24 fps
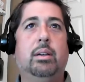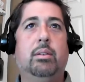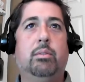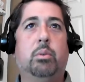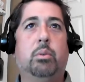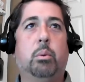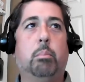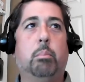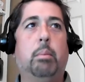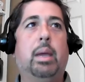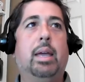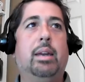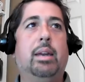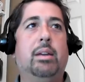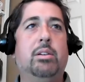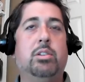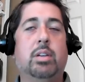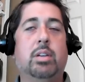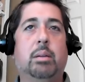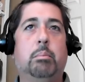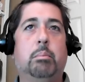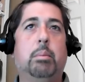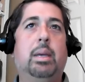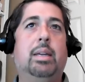for
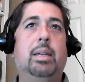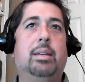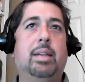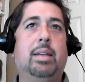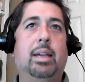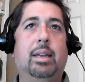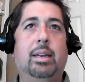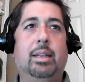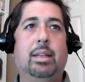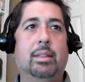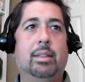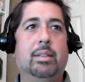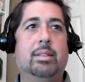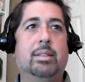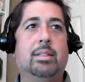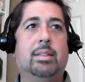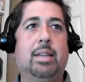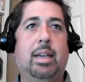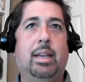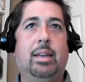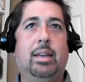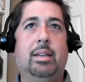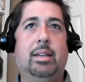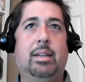managing and maintaining this
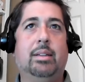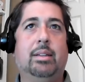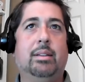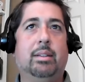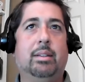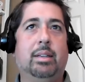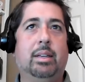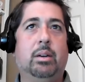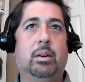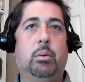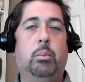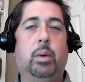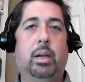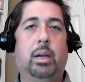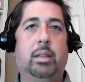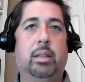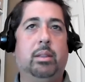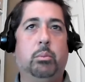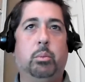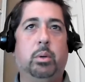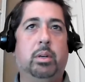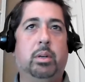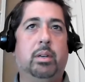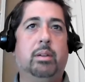data in a way
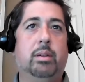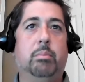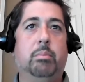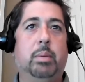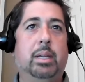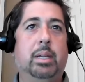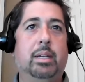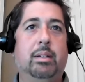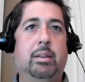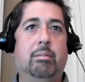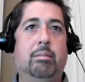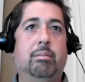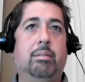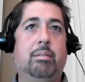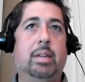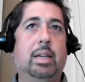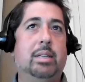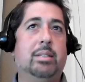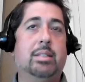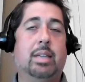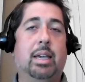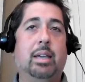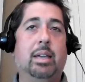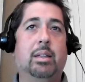that wouldn't have been
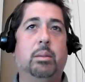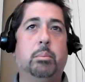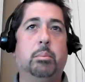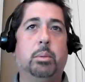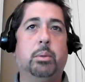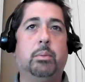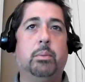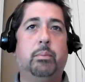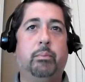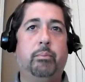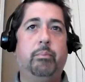as scalable.